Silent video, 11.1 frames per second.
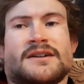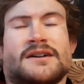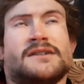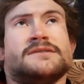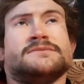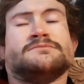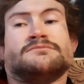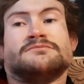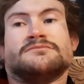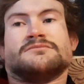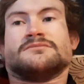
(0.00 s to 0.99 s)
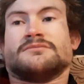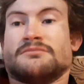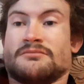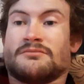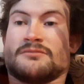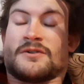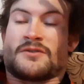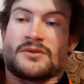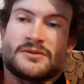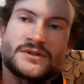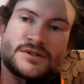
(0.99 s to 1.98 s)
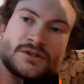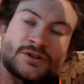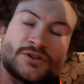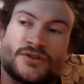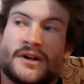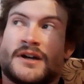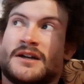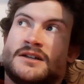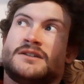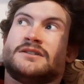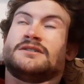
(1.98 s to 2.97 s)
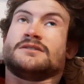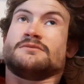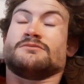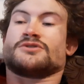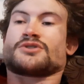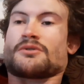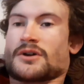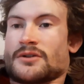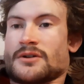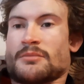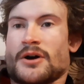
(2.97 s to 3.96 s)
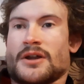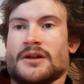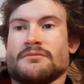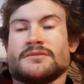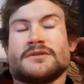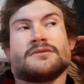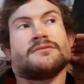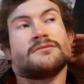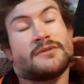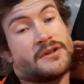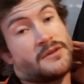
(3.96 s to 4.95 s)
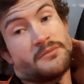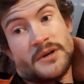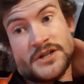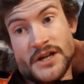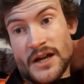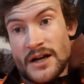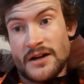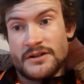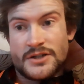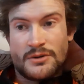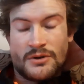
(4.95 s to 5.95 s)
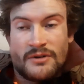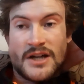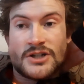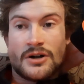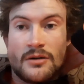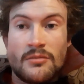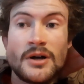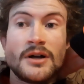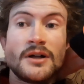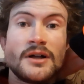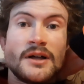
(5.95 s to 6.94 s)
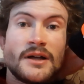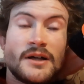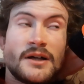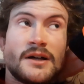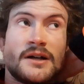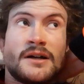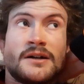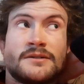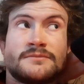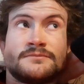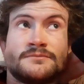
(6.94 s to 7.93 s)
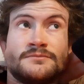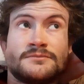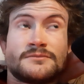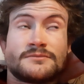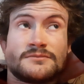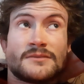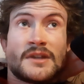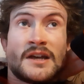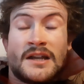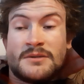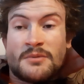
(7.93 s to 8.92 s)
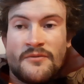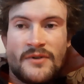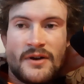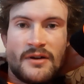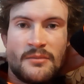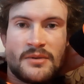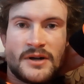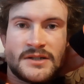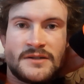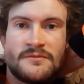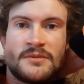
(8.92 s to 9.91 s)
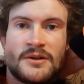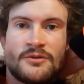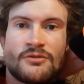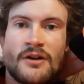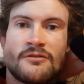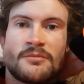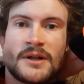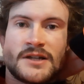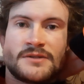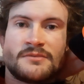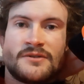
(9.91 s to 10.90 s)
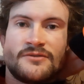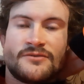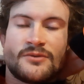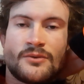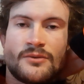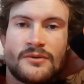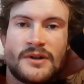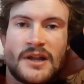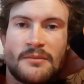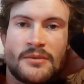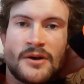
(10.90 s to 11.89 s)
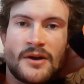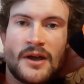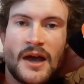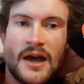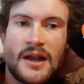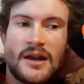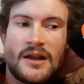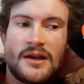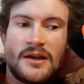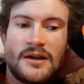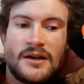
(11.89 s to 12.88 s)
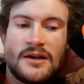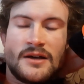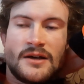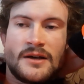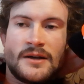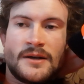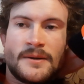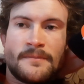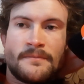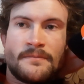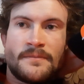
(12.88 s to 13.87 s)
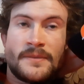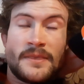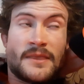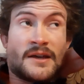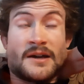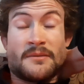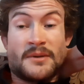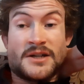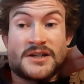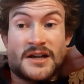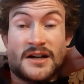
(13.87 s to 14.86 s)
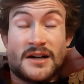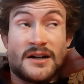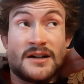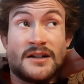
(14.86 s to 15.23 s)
Um, of course, Andre is scoring a lot of podiums with BJR. He's doing a great job. Um, and he's been very impressive, been a great replacement for Nick Percat um, at BJR.